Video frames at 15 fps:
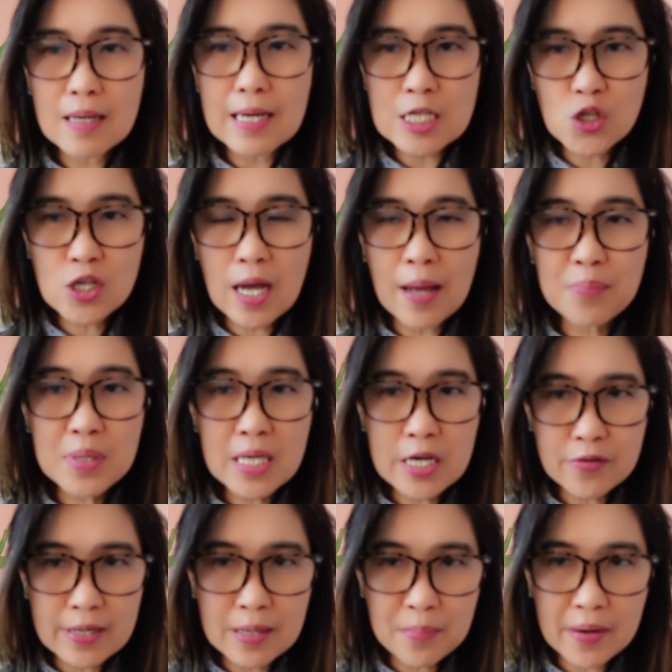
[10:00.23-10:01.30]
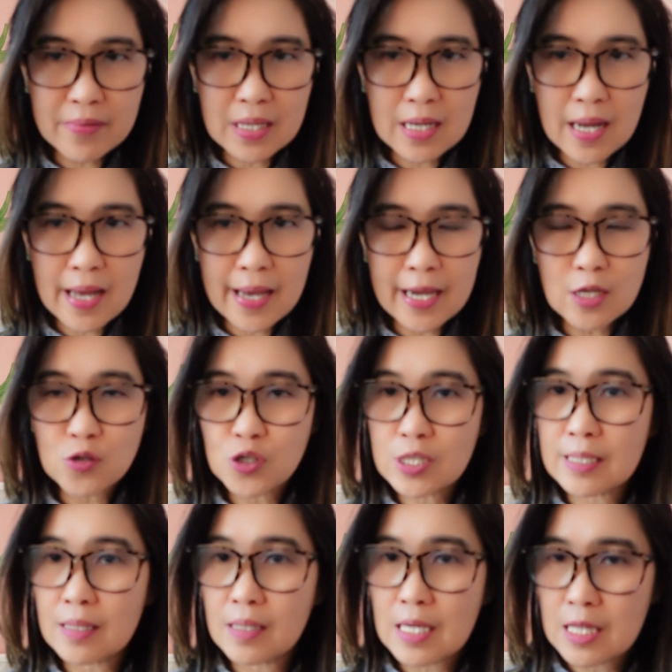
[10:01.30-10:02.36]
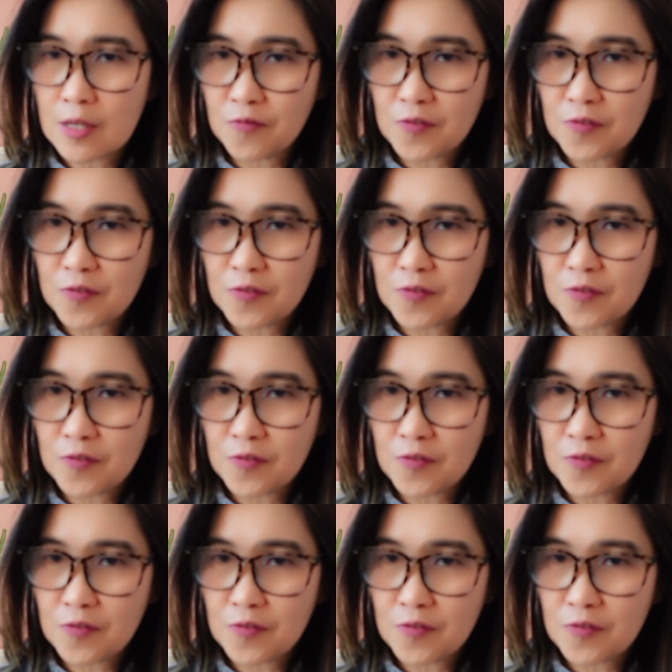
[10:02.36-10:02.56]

a job here in America and you're still in the